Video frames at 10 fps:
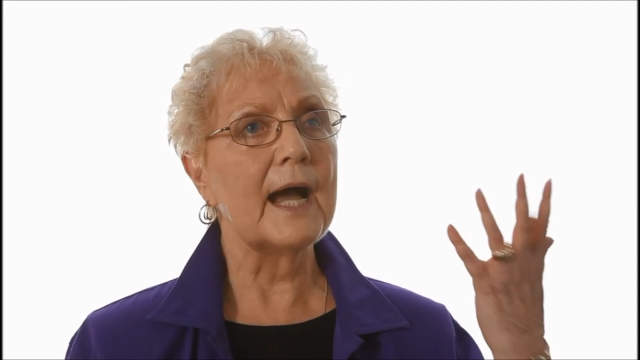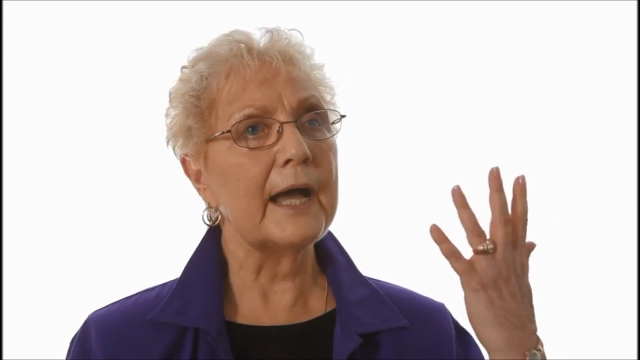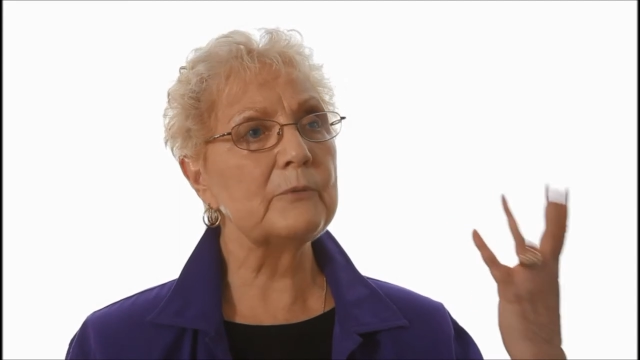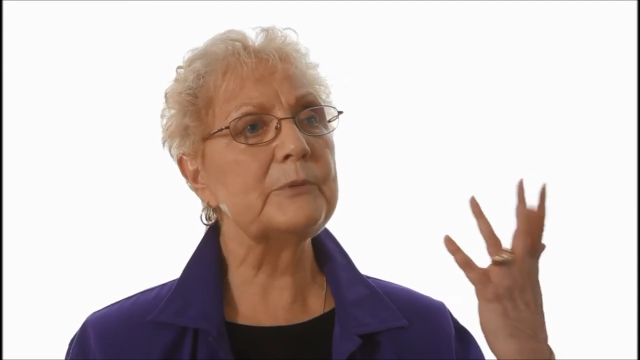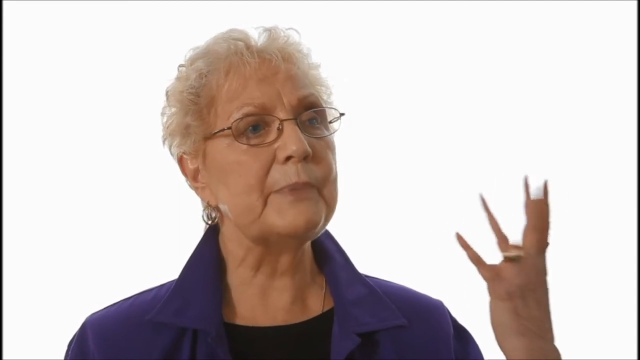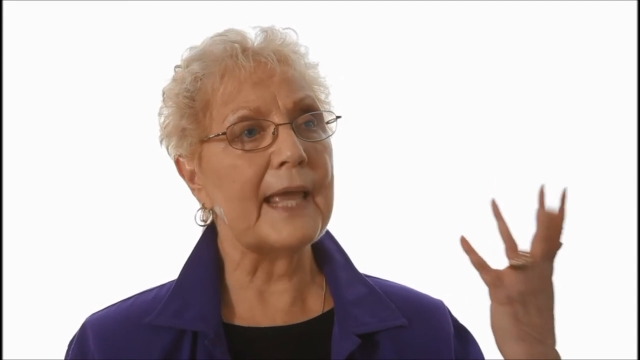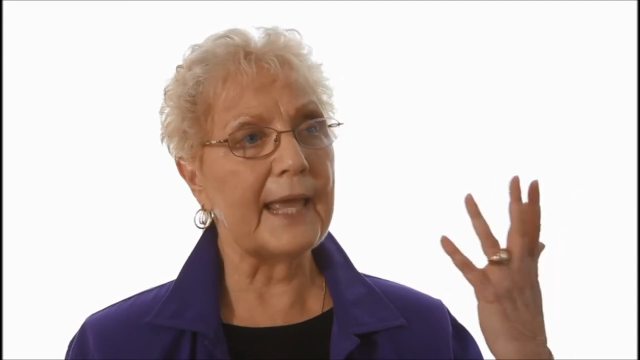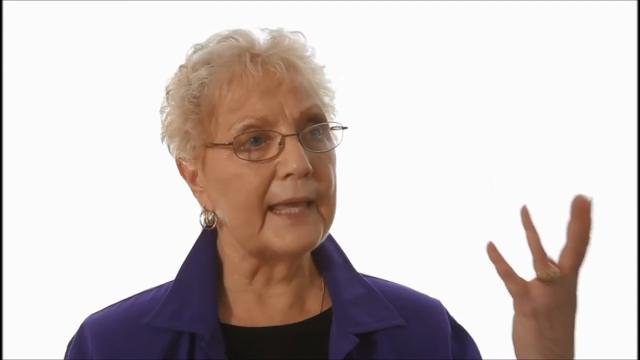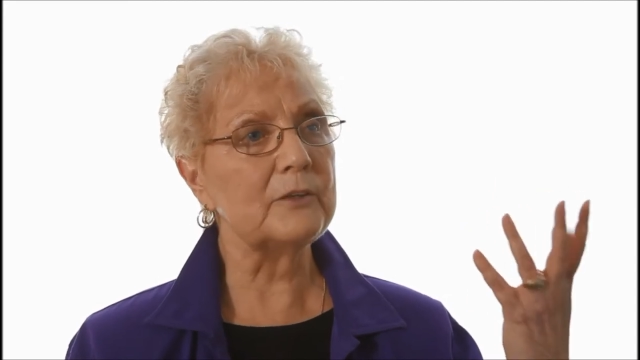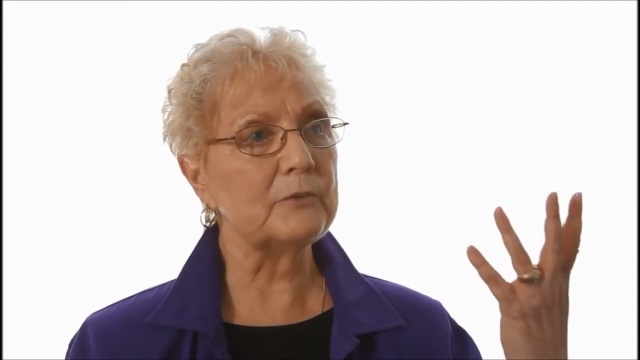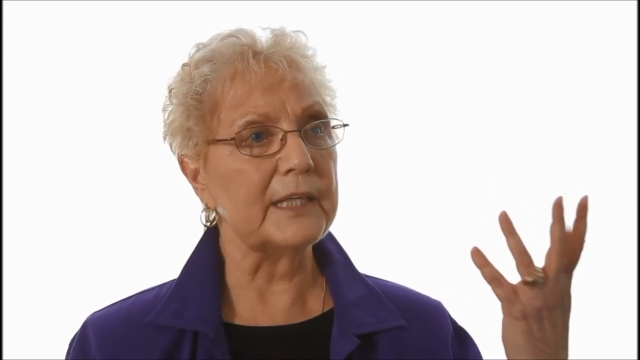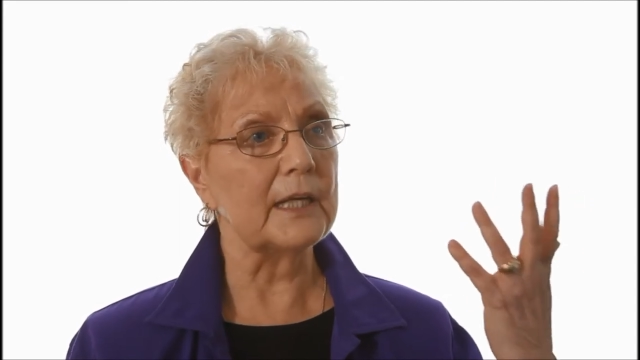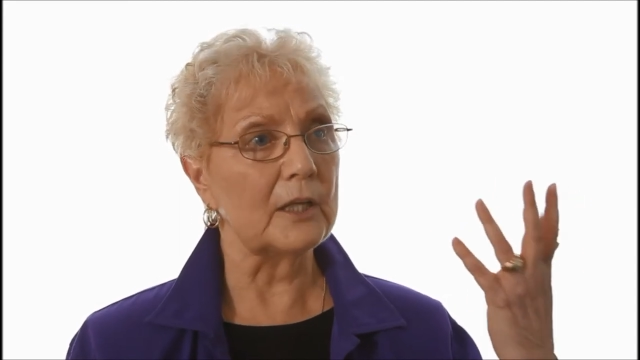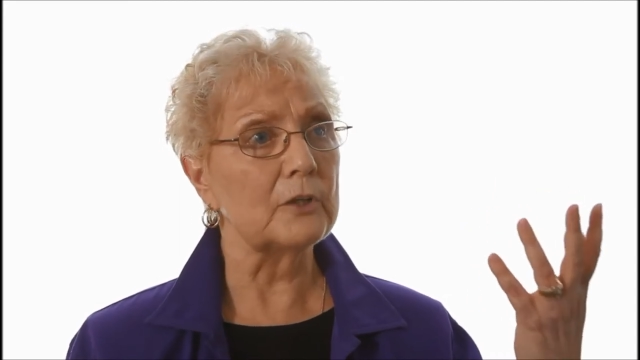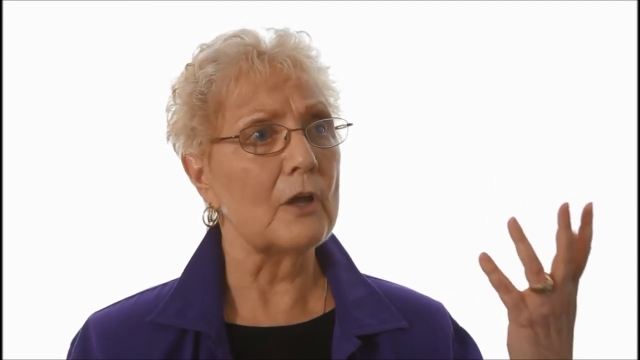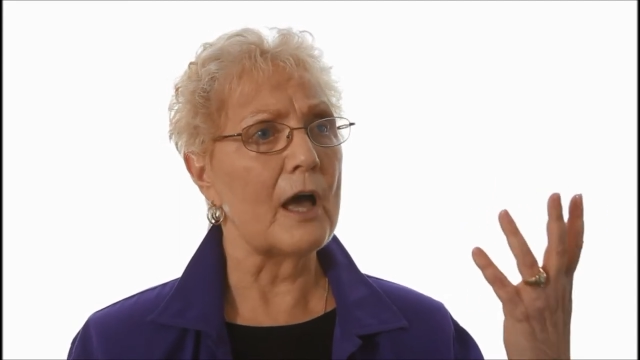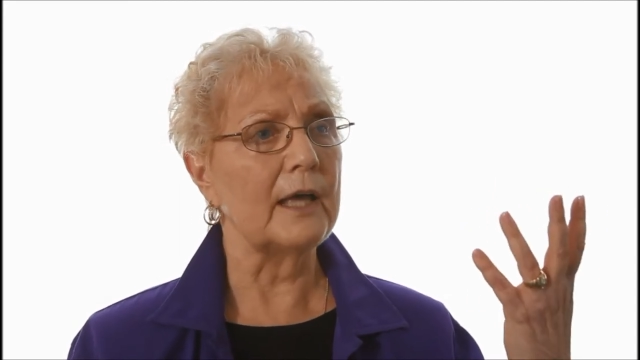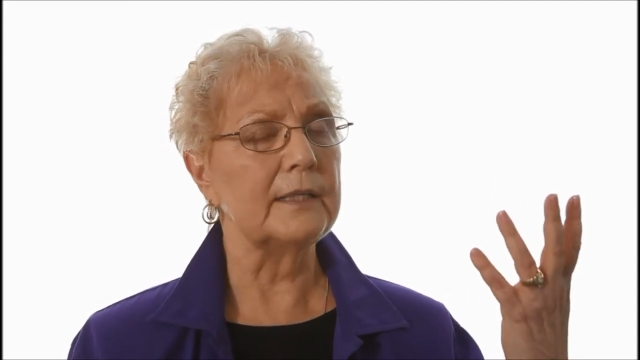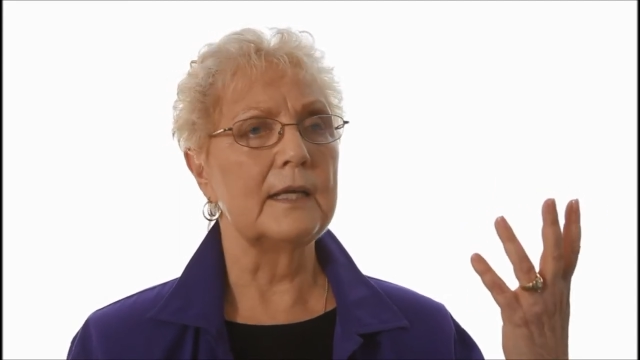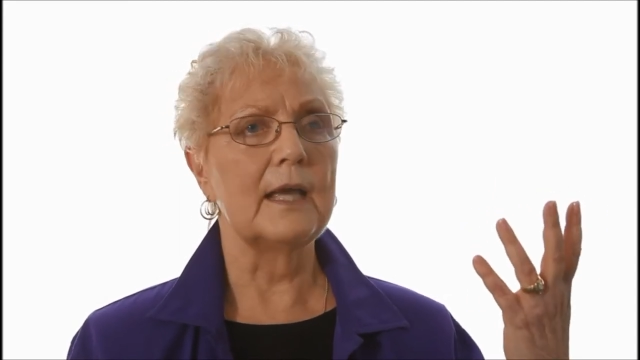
I would be angry a lot.